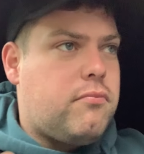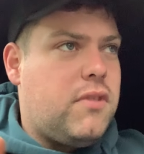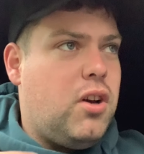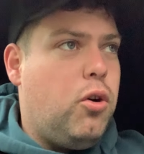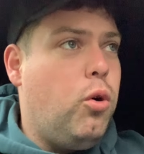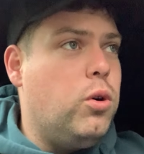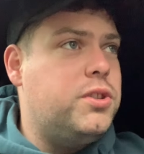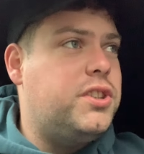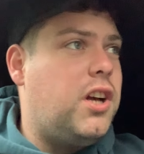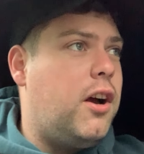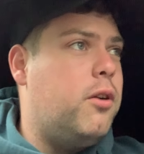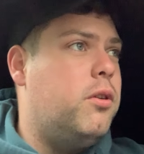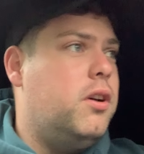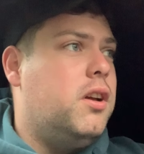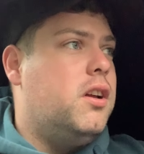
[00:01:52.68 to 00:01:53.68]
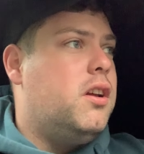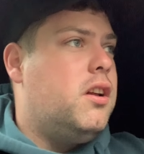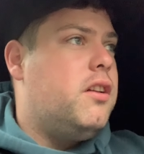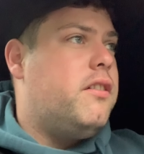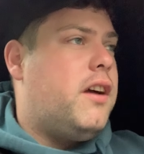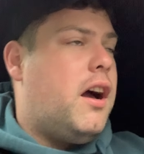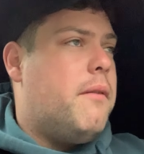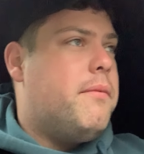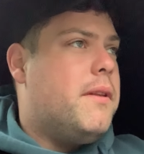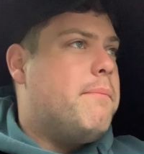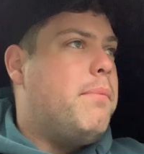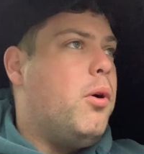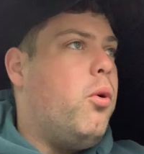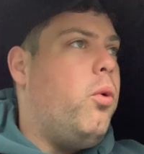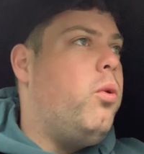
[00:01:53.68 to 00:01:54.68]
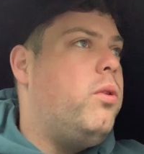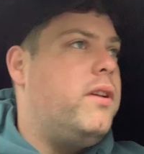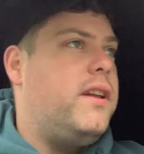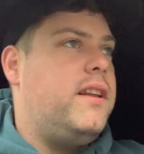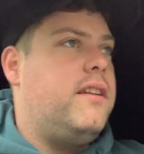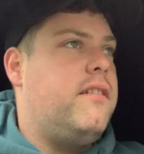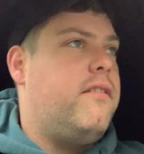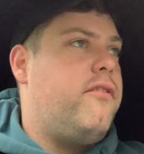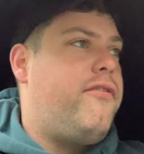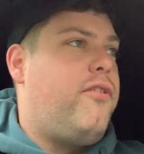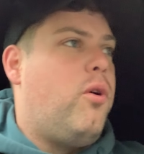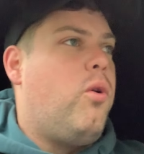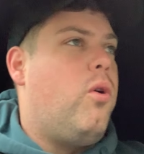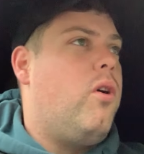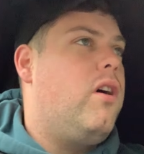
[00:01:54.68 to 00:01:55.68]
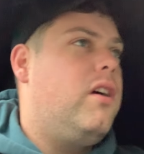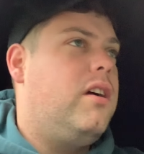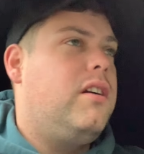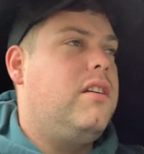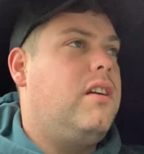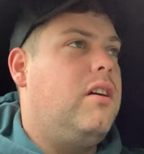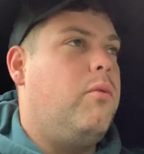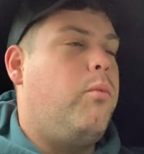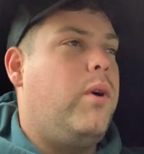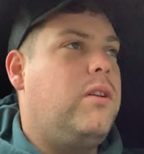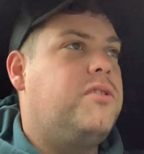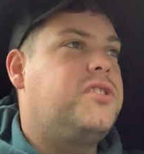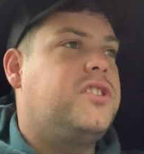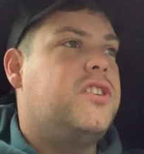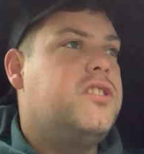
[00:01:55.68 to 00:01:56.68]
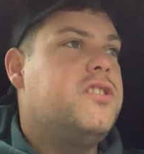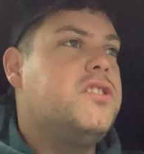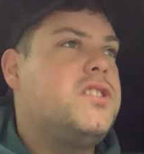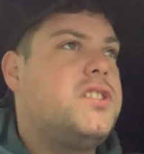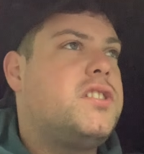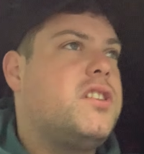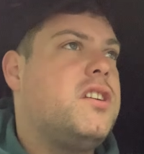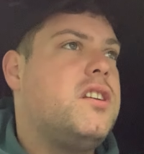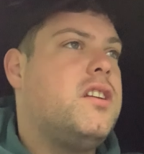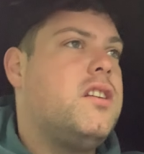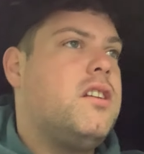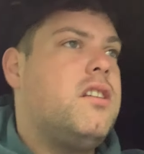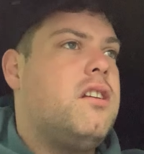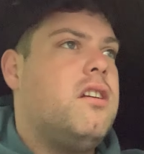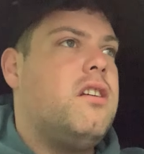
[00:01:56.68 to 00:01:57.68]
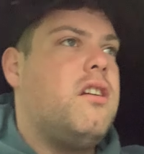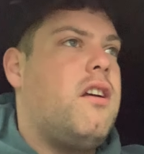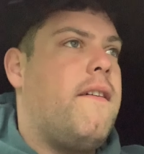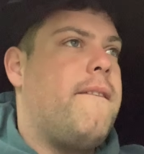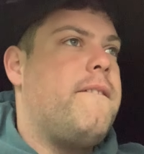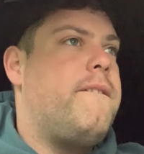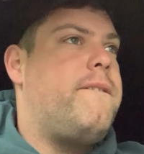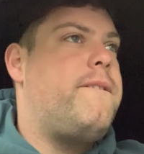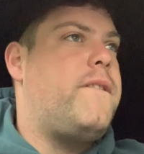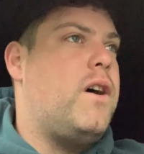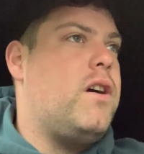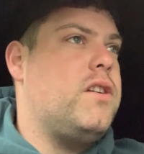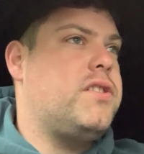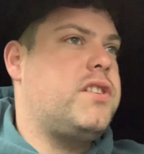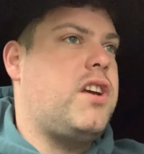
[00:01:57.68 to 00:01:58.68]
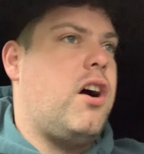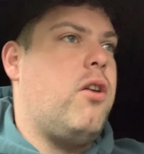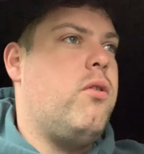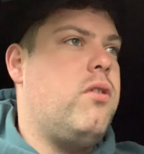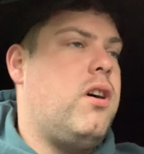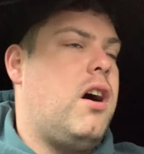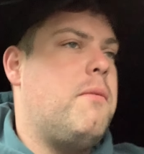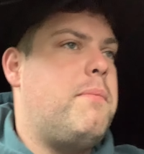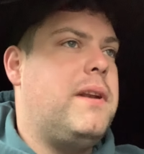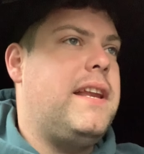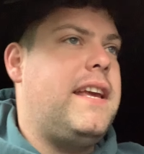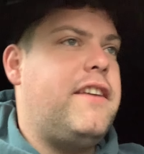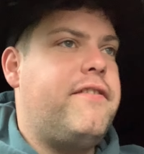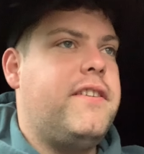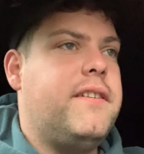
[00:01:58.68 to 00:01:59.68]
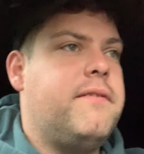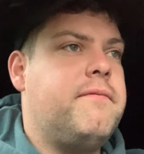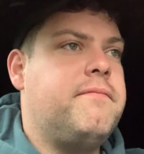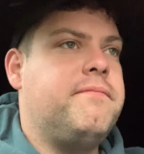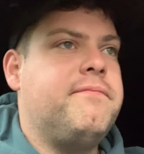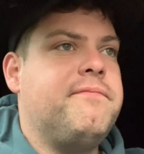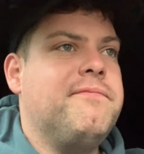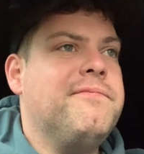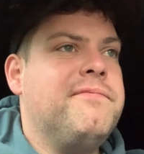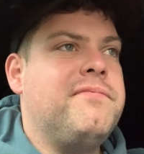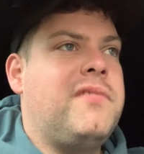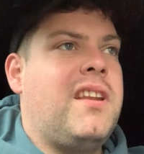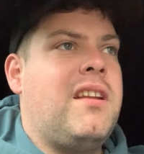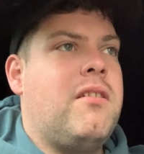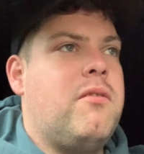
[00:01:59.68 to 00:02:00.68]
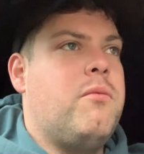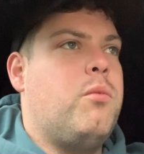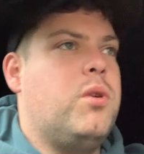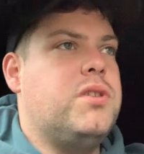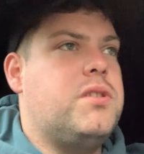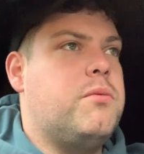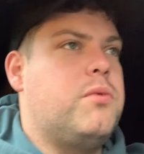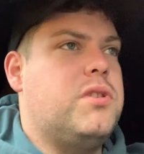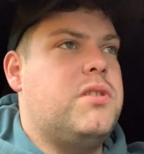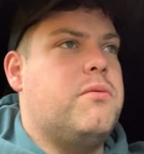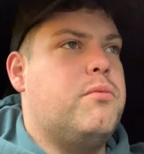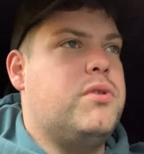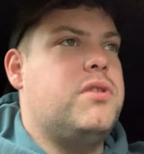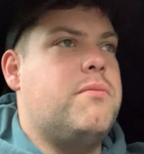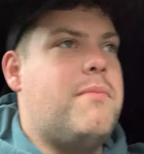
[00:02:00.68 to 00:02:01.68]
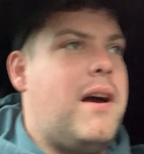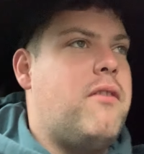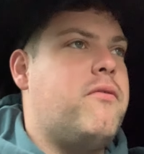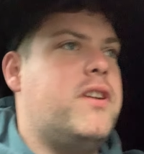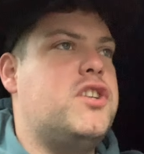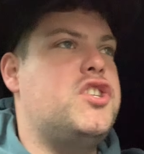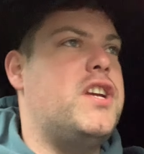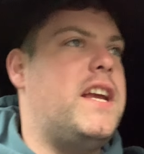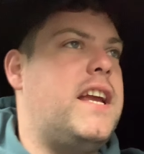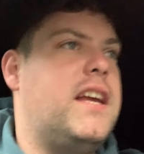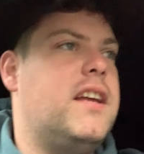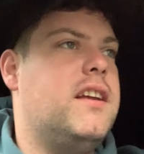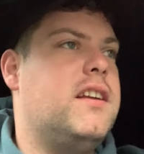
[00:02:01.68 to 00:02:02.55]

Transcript: Also, um, the ball for Wilson's first goal, I believe, was was was a Matt Ritchie.